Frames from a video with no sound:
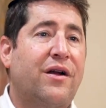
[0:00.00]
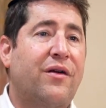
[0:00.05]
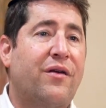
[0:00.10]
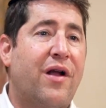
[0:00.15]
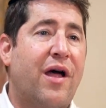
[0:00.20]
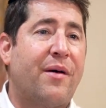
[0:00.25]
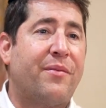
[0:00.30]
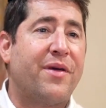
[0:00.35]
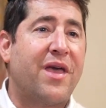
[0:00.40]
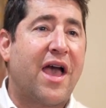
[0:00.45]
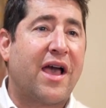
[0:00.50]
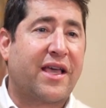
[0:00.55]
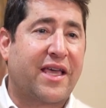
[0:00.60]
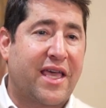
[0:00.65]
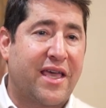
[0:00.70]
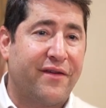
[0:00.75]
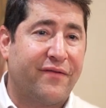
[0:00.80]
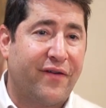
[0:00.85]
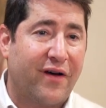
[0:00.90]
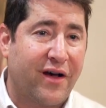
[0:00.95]
Rabbi
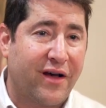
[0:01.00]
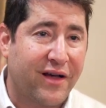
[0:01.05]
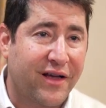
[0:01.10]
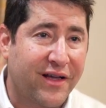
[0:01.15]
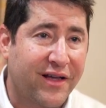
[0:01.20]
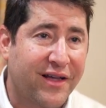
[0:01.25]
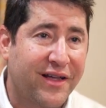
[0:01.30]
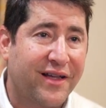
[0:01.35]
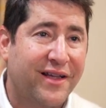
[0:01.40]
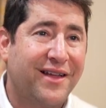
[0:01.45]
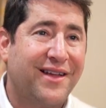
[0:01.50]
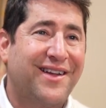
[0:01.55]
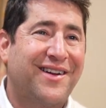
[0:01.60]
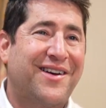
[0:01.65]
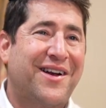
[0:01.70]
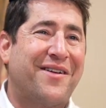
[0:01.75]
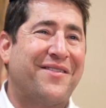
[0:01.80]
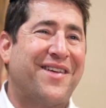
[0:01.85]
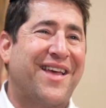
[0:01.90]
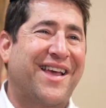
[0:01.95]
Akiva.
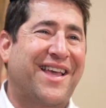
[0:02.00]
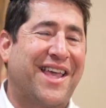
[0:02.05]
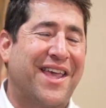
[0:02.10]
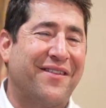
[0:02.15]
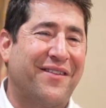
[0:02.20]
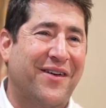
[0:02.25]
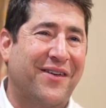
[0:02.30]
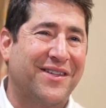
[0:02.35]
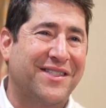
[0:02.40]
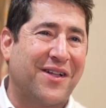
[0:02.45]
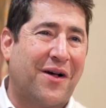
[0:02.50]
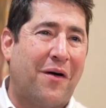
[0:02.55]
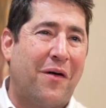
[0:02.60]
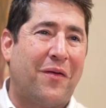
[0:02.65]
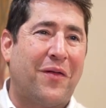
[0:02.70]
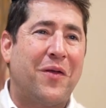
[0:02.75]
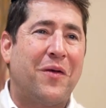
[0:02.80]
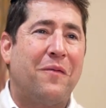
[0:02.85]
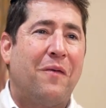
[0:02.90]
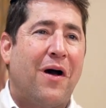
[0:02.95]
Rabbi Akiva was the
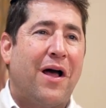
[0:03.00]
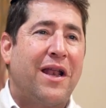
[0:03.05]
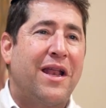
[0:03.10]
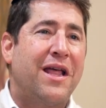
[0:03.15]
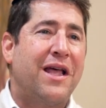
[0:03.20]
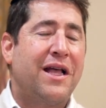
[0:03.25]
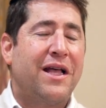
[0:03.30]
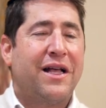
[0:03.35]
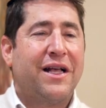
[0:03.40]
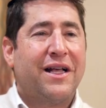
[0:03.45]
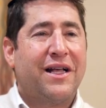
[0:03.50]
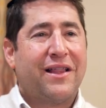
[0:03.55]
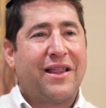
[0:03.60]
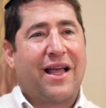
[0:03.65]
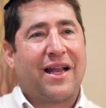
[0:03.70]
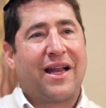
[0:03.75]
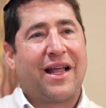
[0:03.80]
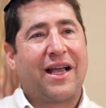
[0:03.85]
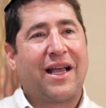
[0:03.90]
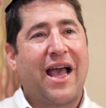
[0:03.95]
only one
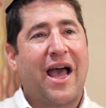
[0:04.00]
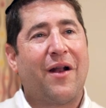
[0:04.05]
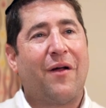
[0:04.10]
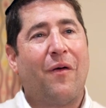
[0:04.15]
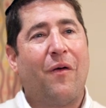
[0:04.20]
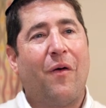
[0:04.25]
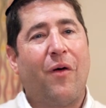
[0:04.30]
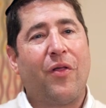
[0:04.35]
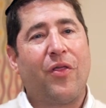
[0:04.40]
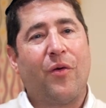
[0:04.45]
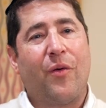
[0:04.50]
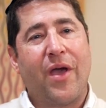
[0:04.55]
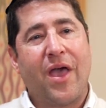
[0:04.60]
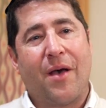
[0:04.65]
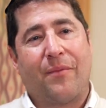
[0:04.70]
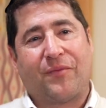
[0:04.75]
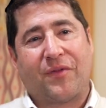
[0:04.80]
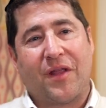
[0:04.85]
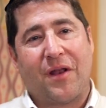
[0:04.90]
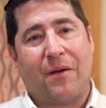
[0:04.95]
that got all the way
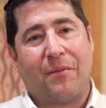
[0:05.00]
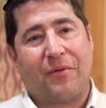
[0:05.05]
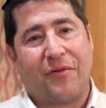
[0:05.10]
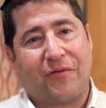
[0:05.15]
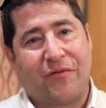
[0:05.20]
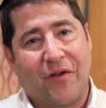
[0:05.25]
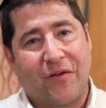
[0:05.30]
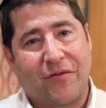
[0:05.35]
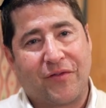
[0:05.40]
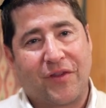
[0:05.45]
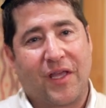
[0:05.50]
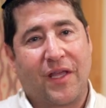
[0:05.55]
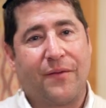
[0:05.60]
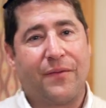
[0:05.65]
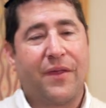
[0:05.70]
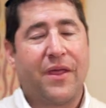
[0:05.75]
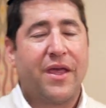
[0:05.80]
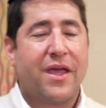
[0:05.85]
up to number 50.